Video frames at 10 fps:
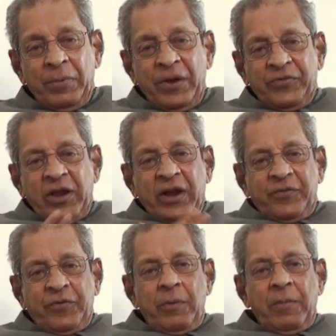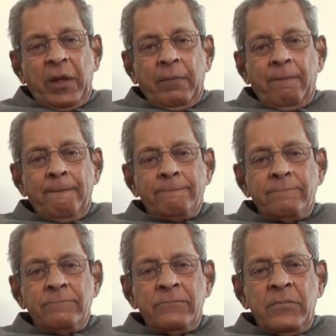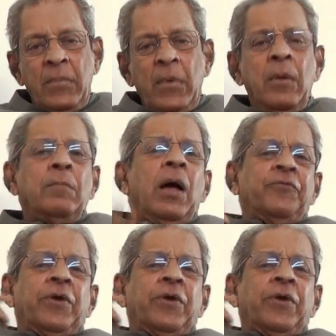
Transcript: Please take it from me. My